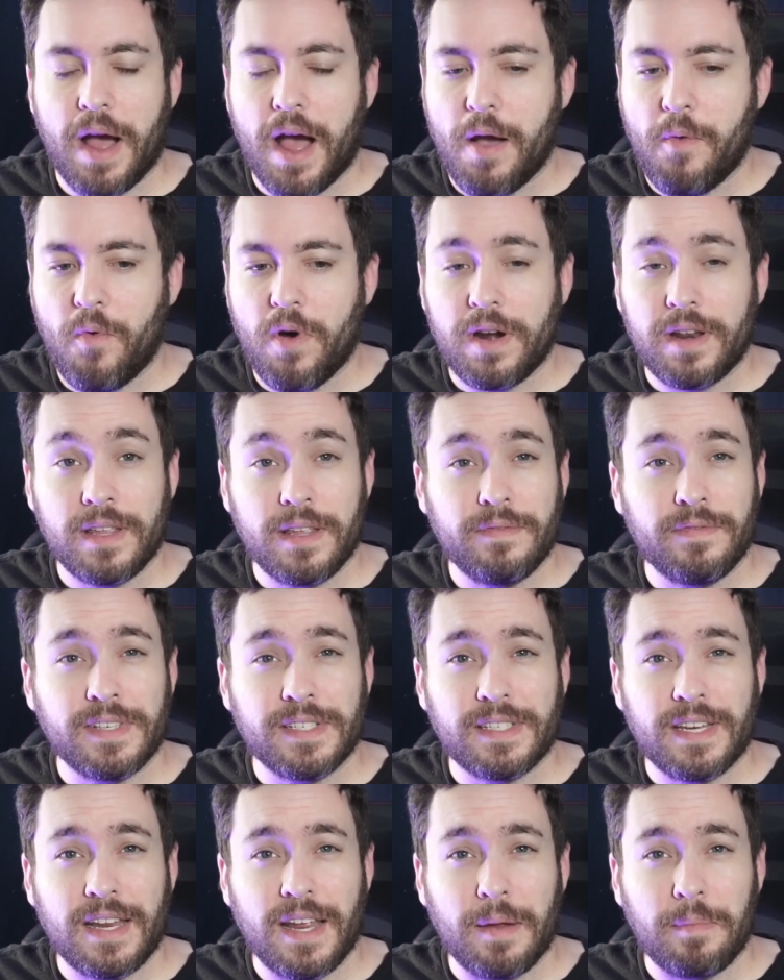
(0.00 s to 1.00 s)
I want to even
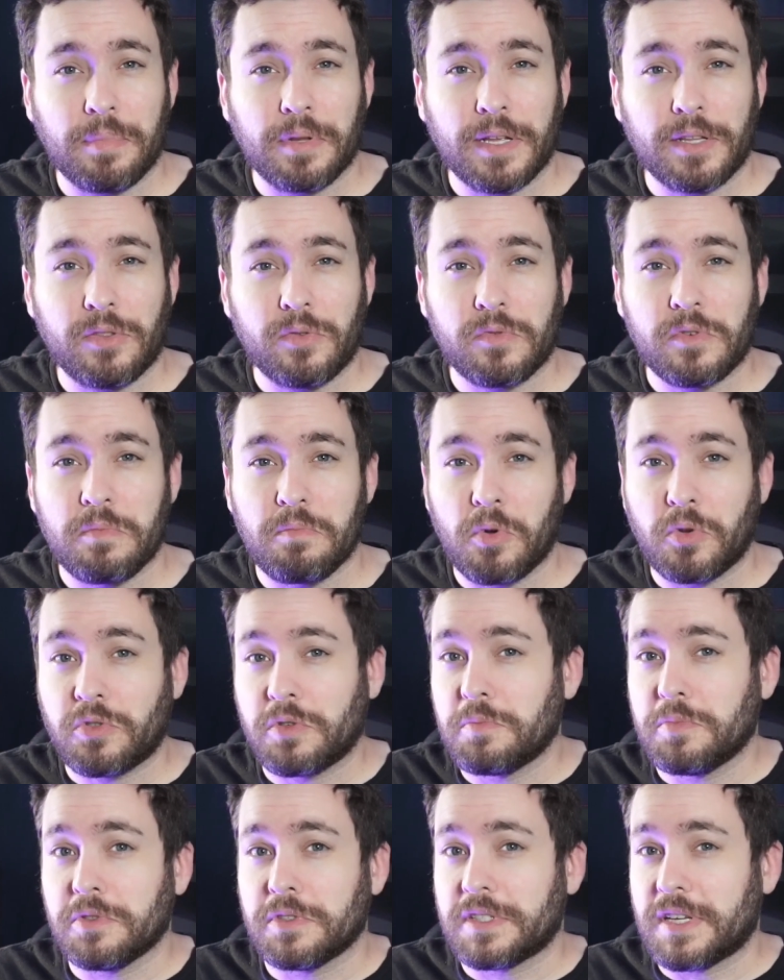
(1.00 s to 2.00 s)
say I played through it
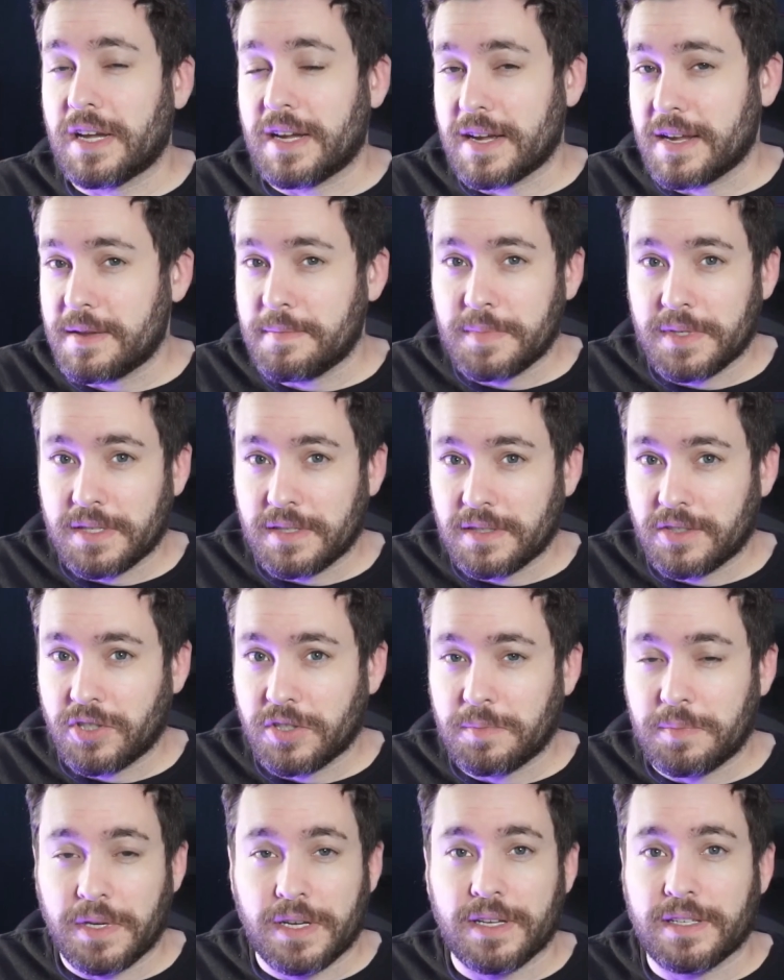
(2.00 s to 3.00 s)
multiple times
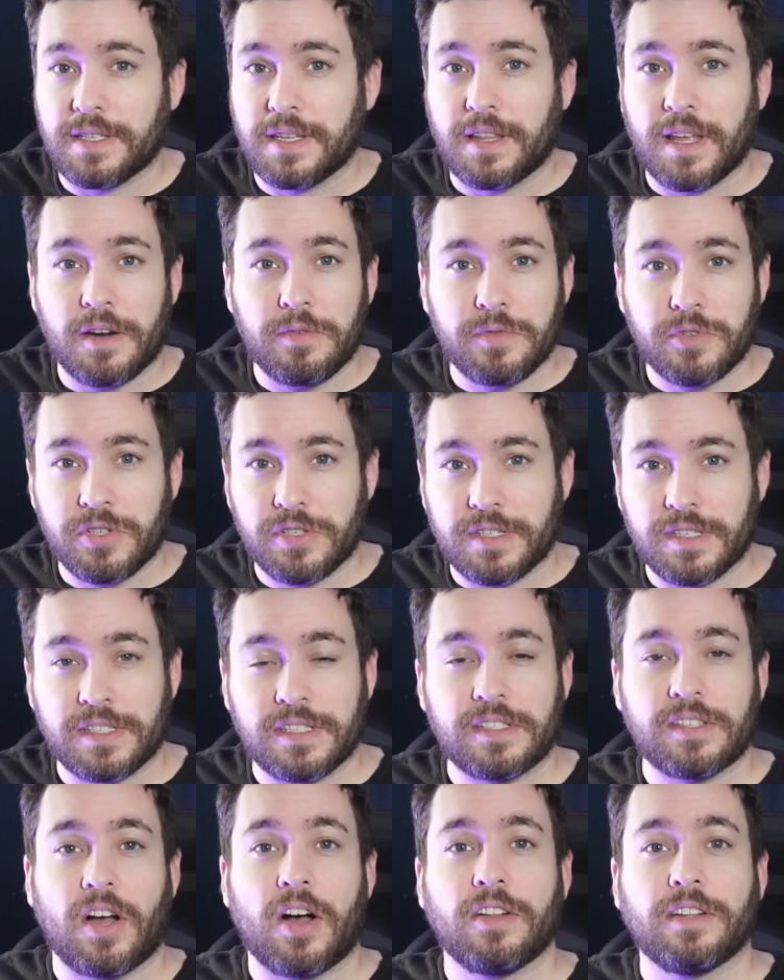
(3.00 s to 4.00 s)
just because I thought it was just a
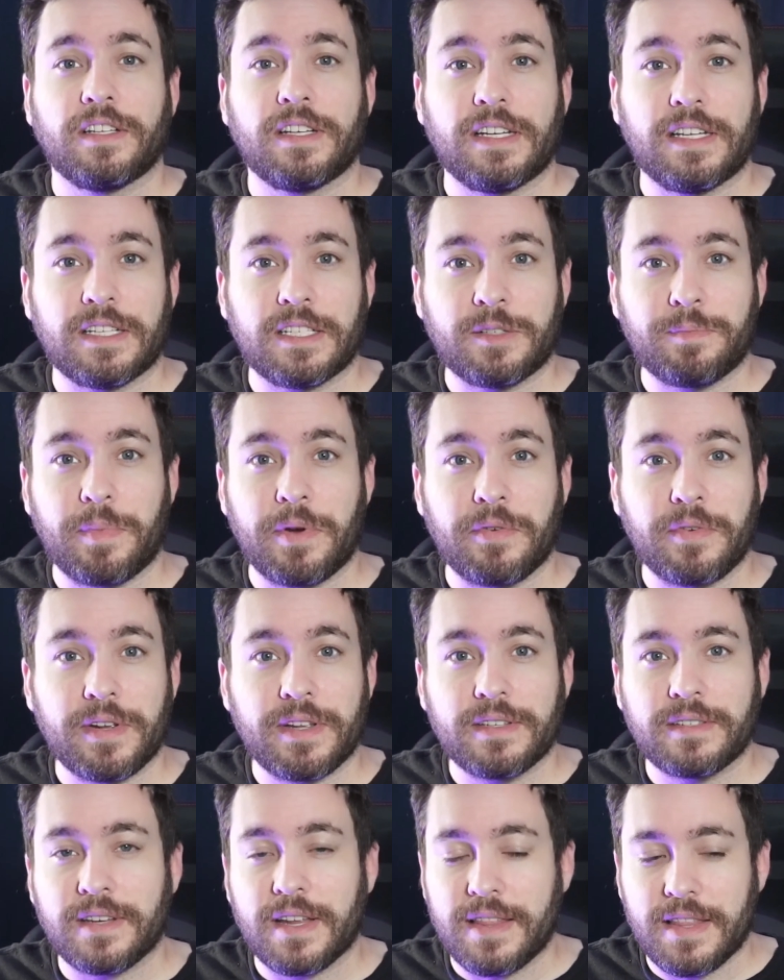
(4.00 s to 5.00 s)
solid
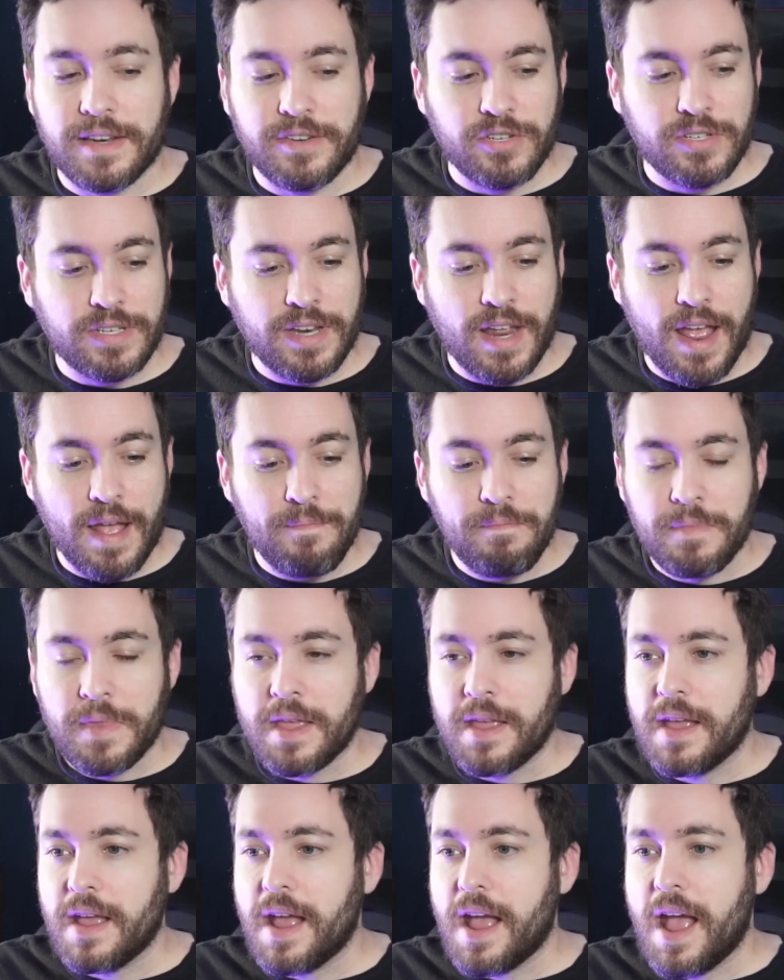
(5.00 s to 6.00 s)
experience. And then just
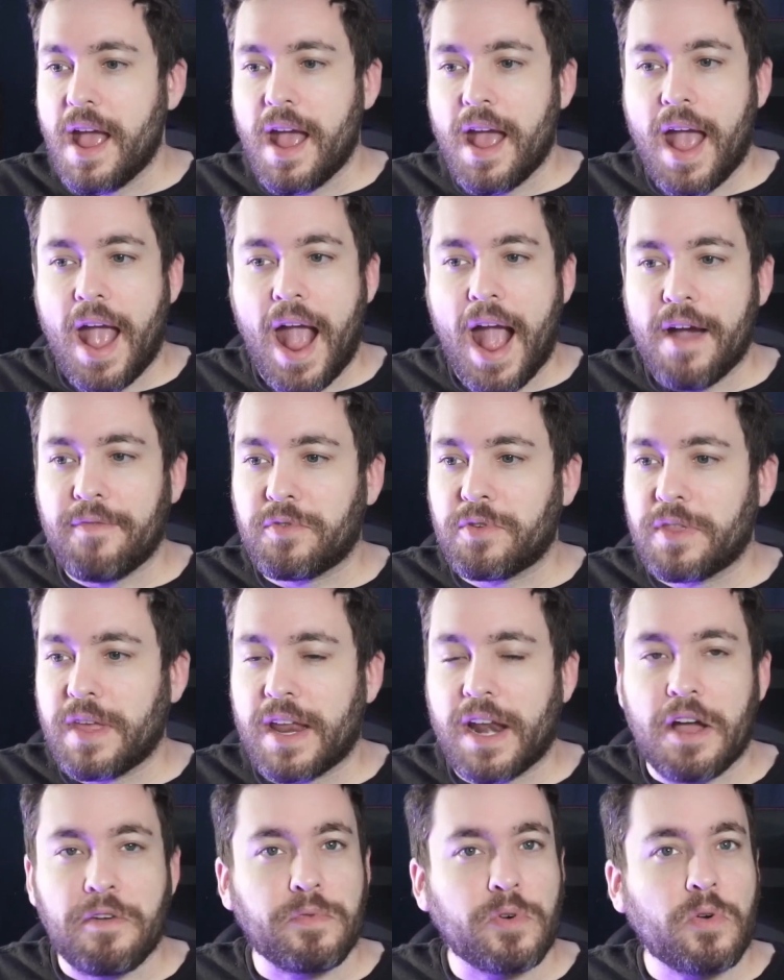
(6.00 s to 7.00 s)
after
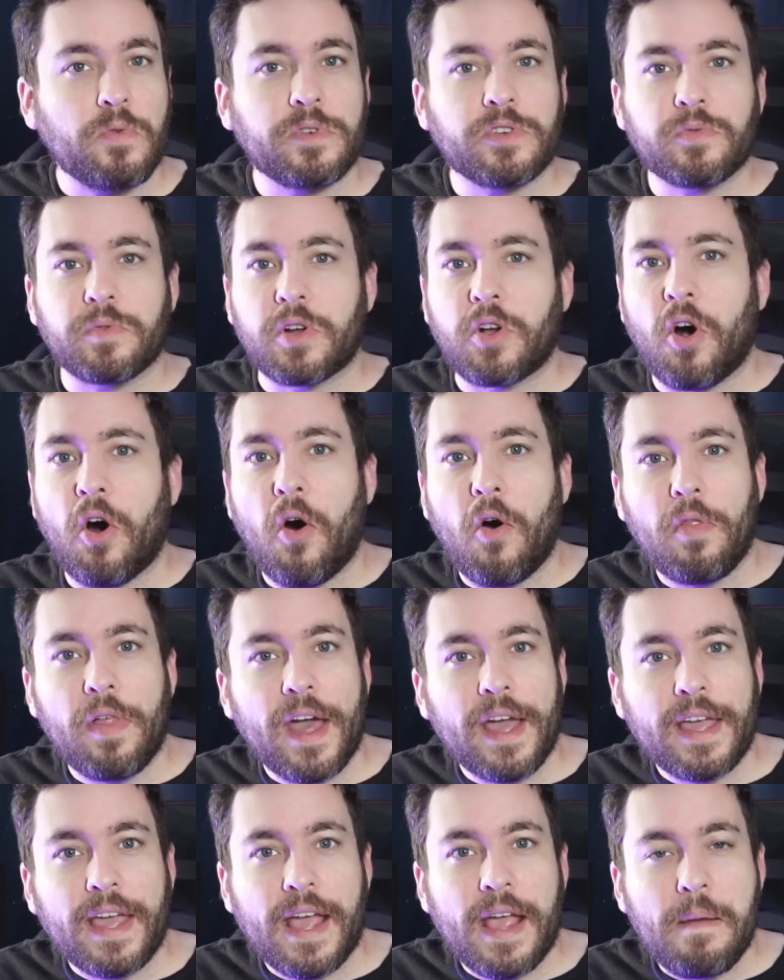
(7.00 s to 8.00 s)
that, I would always recall
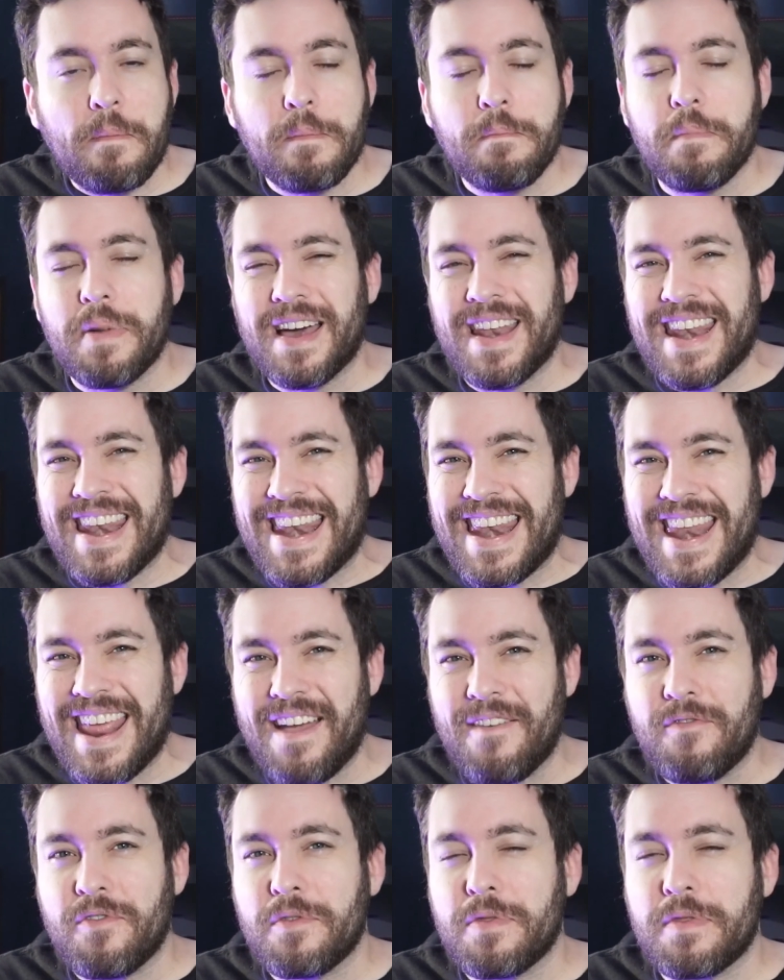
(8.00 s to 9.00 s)
that game, but
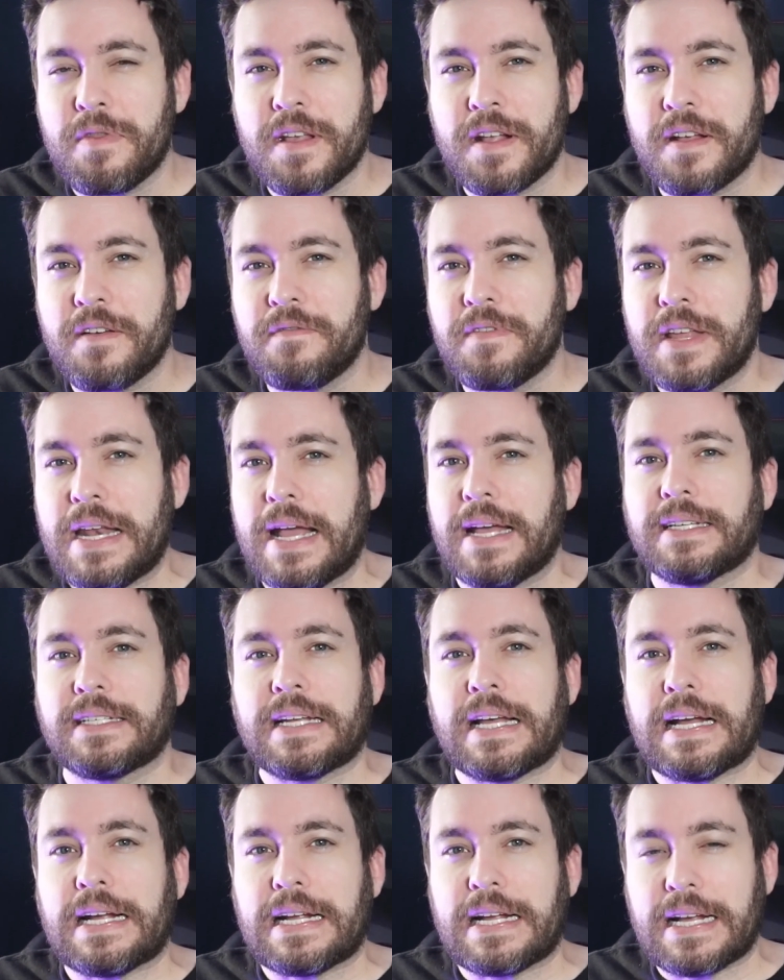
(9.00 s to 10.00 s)
never think of it as
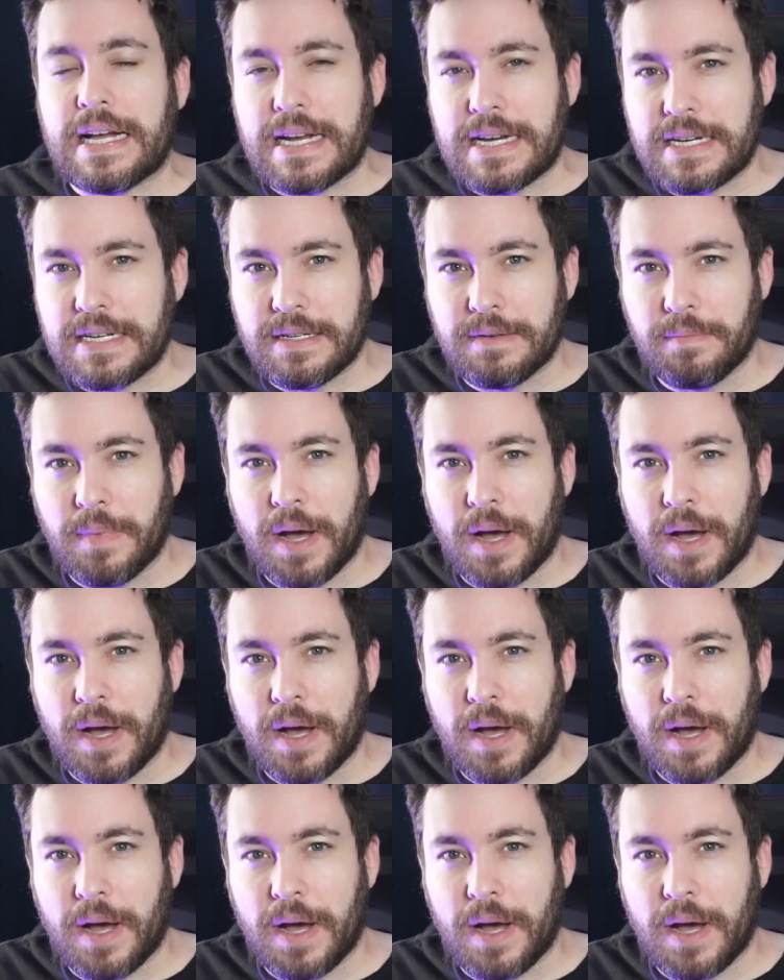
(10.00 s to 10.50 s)
Gundam.